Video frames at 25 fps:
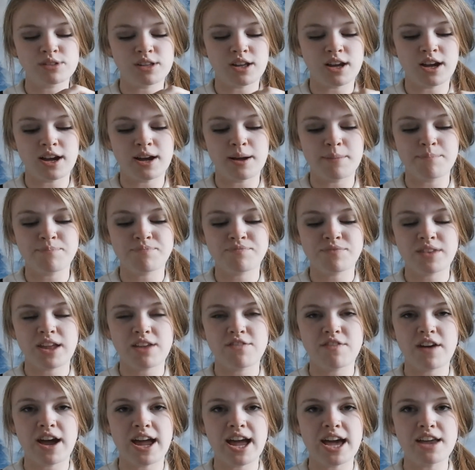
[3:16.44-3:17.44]

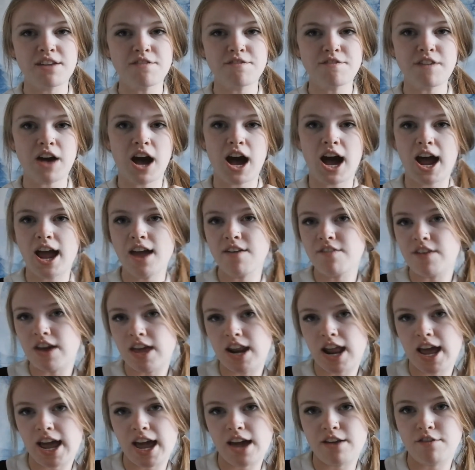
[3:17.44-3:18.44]
had a 5
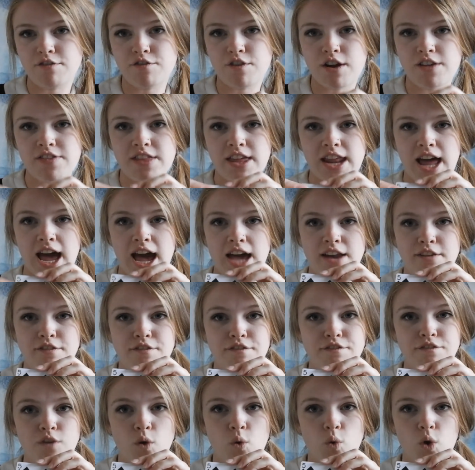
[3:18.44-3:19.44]
and I had a friend that had a
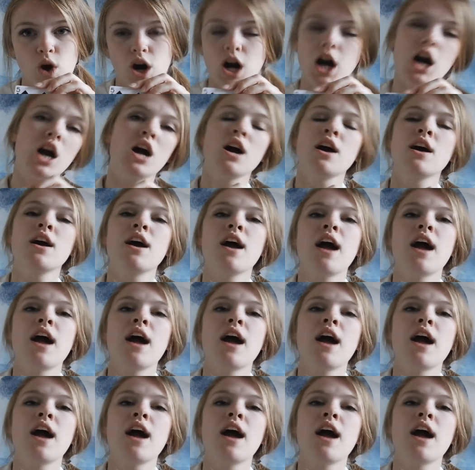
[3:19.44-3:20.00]
4,